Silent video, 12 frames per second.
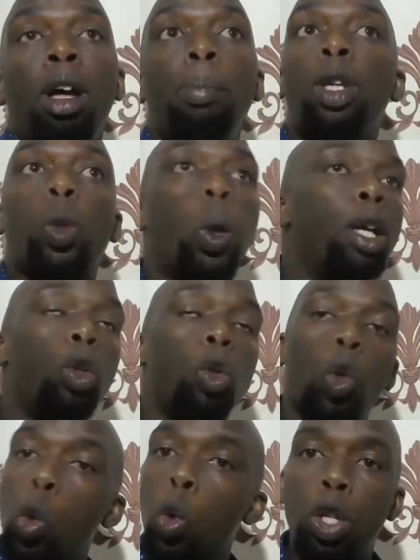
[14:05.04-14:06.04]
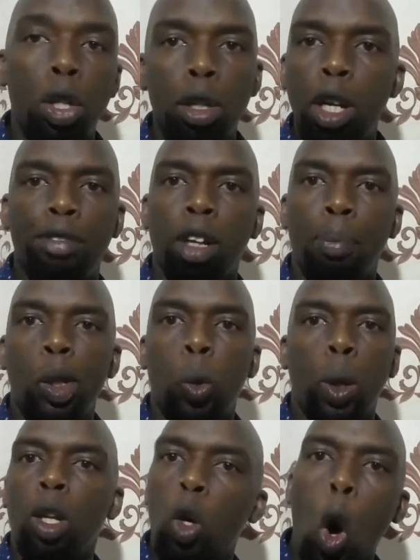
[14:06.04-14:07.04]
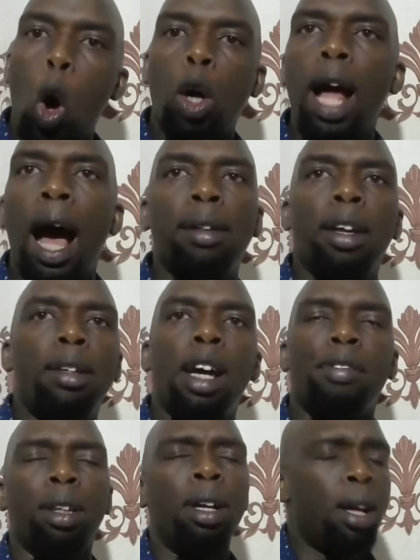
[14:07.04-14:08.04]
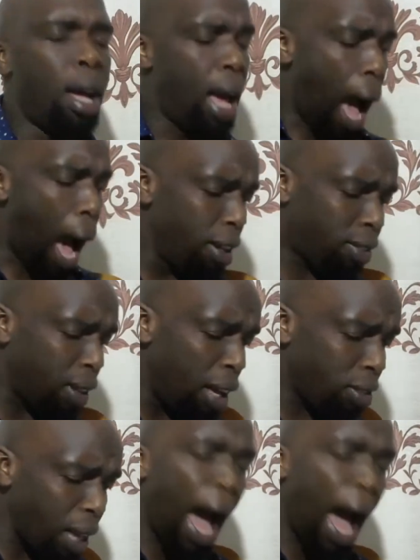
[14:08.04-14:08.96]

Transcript: between good and evil, between God and the devil. And he says,